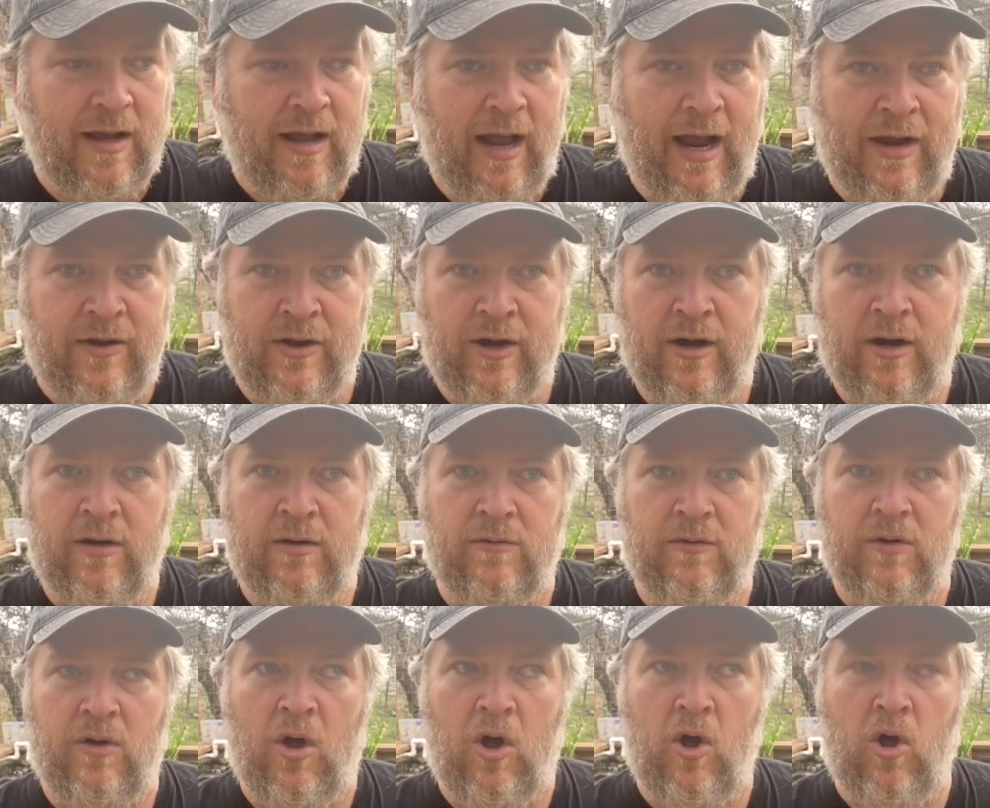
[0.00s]
And their
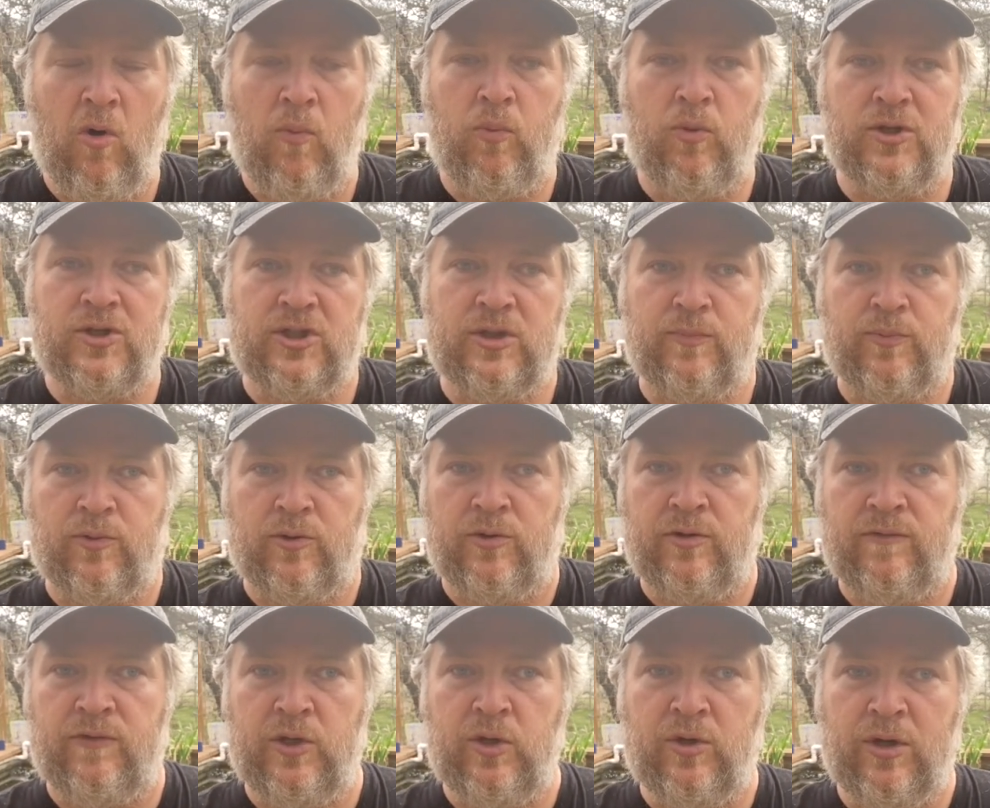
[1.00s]
hope was to
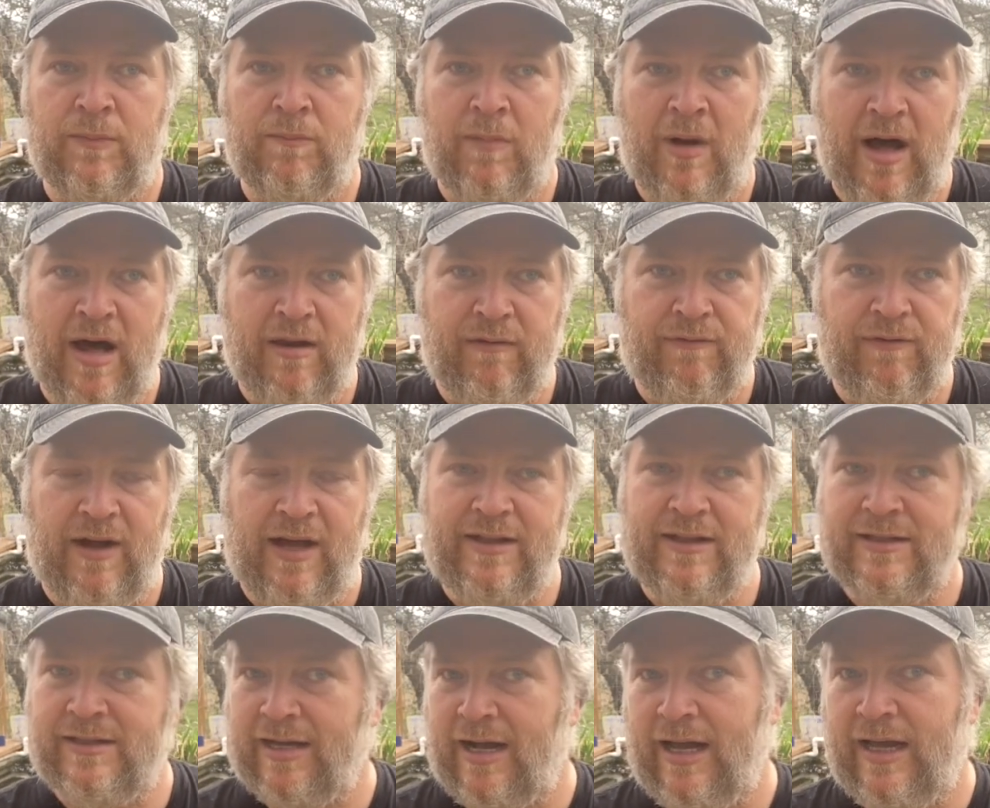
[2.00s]
prove that you could modify the
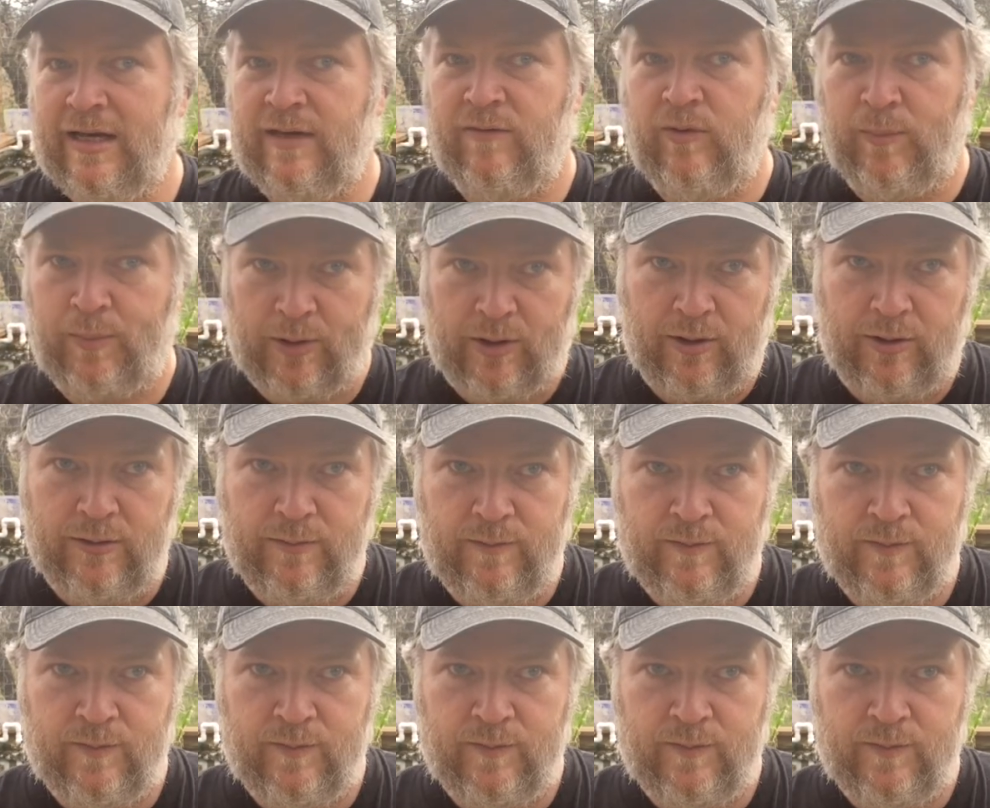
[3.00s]
diet of a bird,